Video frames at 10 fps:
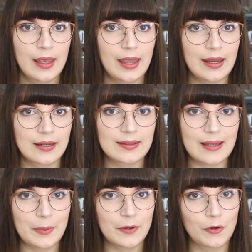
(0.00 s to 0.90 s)
in a
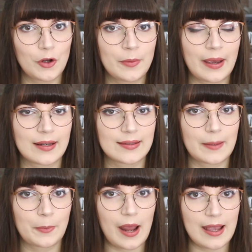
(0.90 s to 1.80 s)
separate room and a
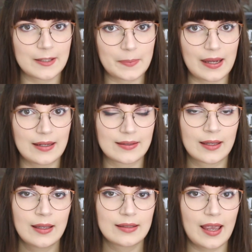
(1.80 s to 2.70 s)
separate airspace
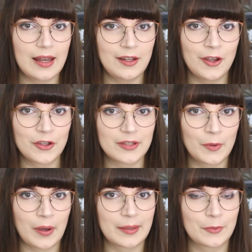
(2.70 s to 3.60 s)
to any other
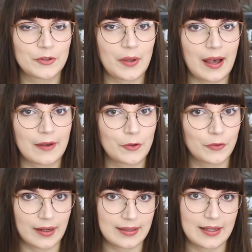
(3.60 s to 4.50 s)
small animals you have
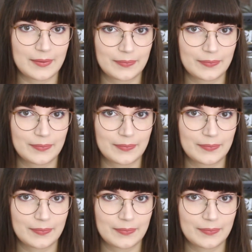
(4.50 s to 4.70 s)
already.